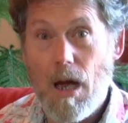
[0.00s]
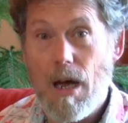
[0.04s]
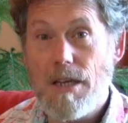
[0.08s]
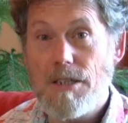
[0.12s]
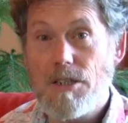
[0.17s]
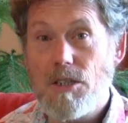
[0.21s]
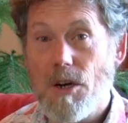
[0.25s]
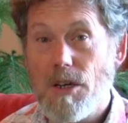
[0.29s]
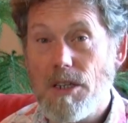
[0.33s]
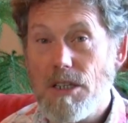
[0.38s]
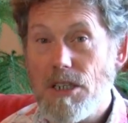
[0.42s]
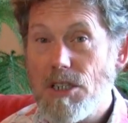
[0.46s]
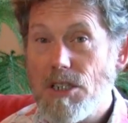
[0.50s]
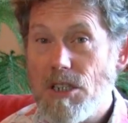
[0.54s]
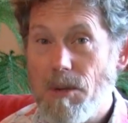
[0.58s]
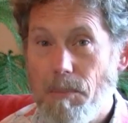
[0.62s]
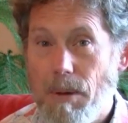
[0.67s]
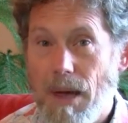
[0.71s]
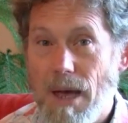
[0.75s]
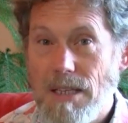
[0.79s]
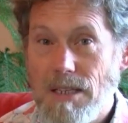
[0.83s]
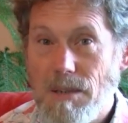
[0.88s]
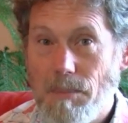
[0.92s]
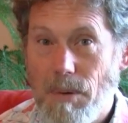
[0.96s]
So it just
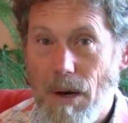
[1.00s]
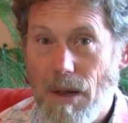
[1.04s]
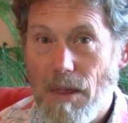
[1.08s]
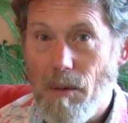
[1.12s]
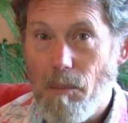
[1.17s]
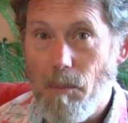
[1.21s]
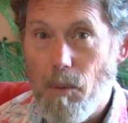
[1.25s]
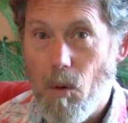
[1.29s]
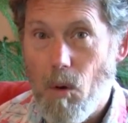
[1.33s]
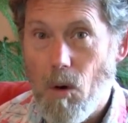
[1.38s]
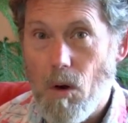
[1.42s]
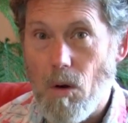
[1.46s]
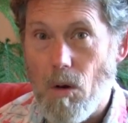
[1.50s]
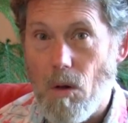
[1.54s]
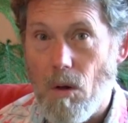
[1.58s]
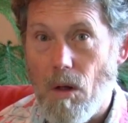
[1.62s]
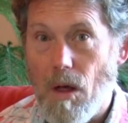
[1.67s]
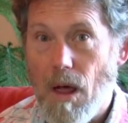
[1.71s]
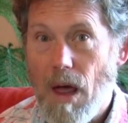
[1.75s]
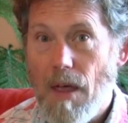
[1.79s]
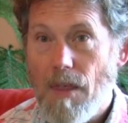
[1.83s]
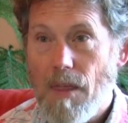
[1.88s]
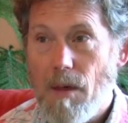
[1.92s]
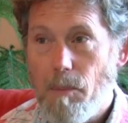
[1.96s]
depends upon the portal.
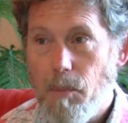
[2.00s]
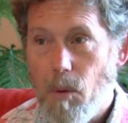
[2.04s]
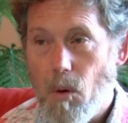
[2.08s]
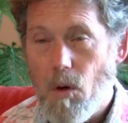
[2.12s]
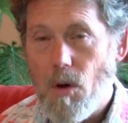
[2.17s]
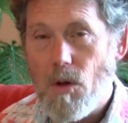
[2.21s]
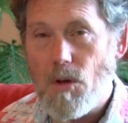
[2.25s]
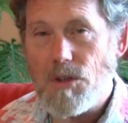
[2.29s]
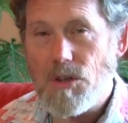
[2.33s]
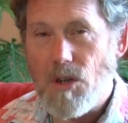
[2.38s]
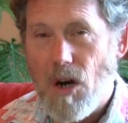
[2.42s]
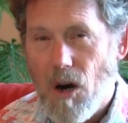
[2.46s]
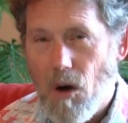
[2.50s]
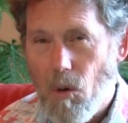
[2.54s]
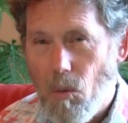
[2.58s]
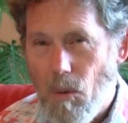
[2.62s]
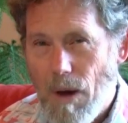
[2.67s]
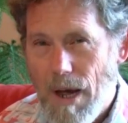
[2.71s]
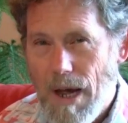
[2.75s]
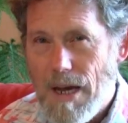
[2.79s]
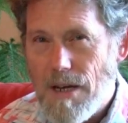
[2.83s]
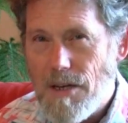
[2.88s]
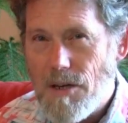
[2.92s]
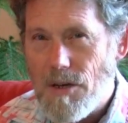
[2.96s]
The portals are a
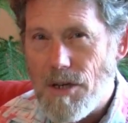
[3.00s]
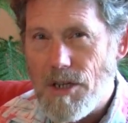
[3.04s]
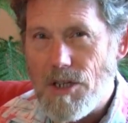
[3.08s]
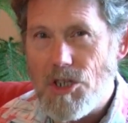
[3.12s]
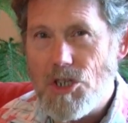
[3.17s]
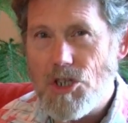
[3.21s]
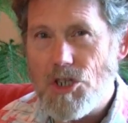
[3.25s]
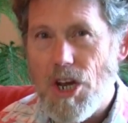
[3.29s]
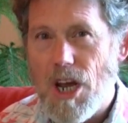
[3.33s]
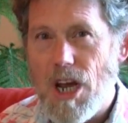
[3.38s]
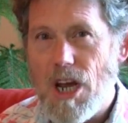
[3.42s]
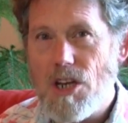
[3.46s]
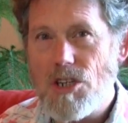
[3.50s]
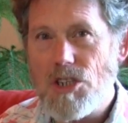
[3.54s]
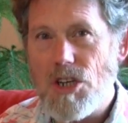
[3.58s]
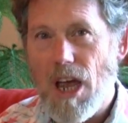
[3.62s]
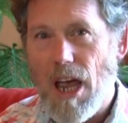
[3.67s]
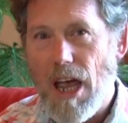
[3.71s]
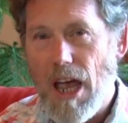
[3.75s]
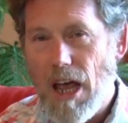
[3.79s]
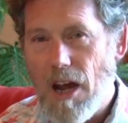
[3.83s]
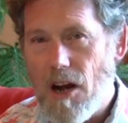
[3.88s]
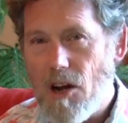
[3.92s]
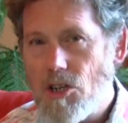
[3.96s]
way to exchange
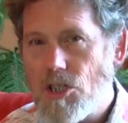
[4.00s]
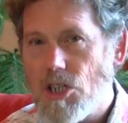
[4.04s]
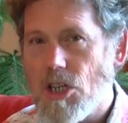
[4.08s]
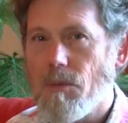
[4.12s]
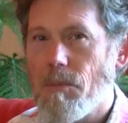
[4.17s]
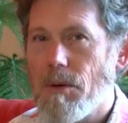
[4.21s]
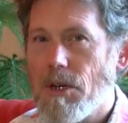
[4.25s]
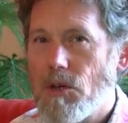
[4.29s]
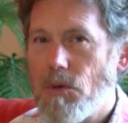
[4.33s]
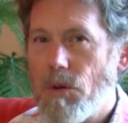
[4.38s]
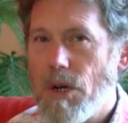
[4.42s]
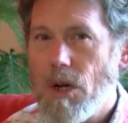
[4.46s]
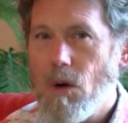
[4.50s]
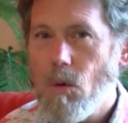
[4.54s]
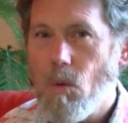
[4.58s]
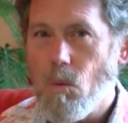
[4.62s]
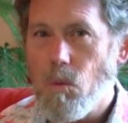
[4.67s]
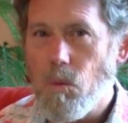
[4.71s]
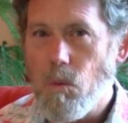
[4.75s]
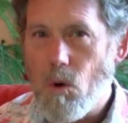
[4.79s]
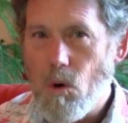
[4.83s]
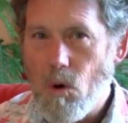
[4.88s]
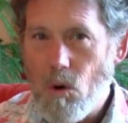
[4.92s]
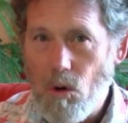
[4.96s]
energy
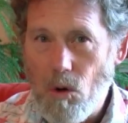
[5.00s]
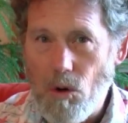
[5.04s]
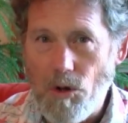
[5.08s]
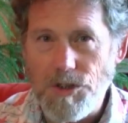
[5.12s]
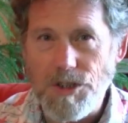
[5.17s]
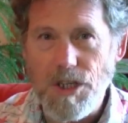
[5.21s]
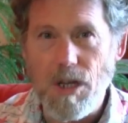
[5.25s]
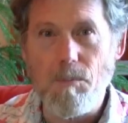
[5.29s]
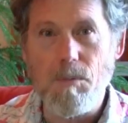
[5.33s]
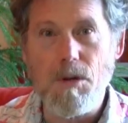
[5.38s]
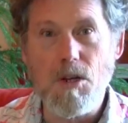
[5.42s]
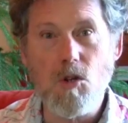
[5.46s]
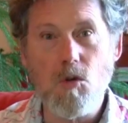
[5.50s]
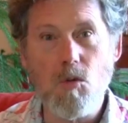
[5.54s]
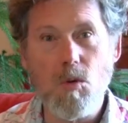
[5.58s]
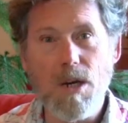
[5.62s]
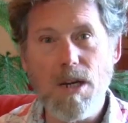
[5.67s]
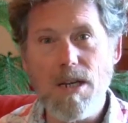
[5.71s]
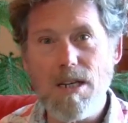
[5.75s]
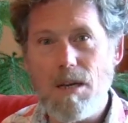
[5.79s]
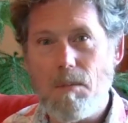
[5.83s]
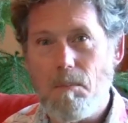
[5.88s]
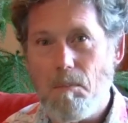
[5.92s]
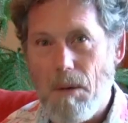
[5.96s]
between worlds and
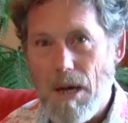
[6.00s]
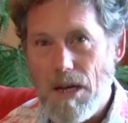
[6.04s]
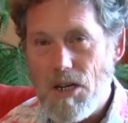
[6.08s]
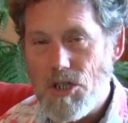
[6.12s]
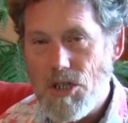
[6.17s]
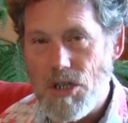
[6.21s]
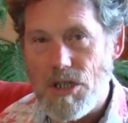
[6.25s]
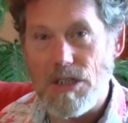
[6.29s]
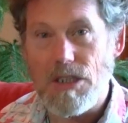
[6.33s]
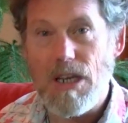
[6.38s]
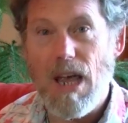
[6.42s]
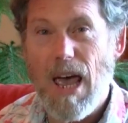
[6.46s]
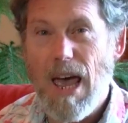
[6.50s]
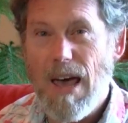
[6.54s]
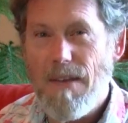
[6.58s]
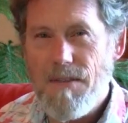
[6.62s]
between dimensions.